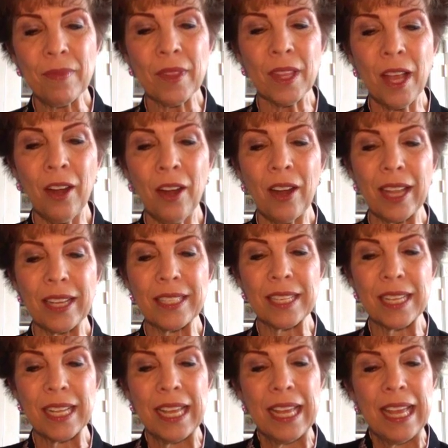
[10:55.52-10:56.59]
All right.
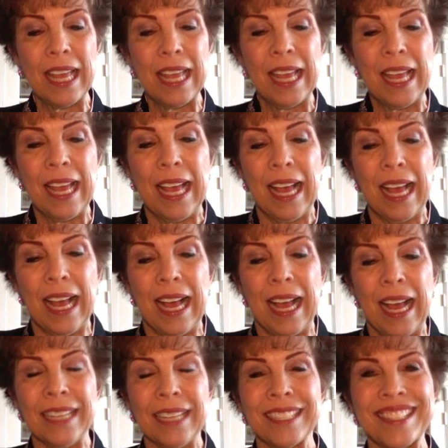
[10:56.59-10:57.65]

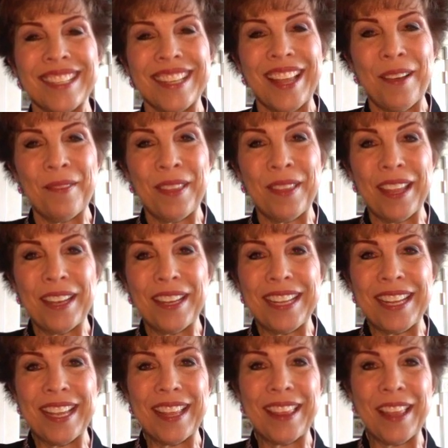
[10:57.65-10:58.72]
I just love that
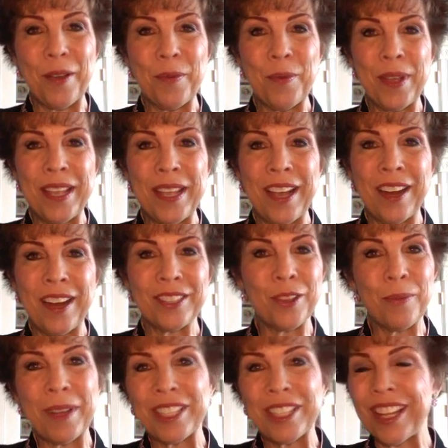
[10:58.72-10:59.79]
we are
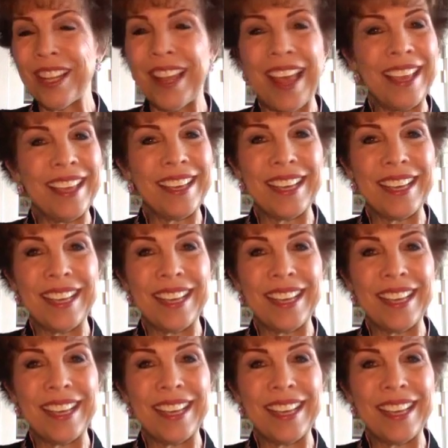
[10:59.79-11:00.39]
so much alike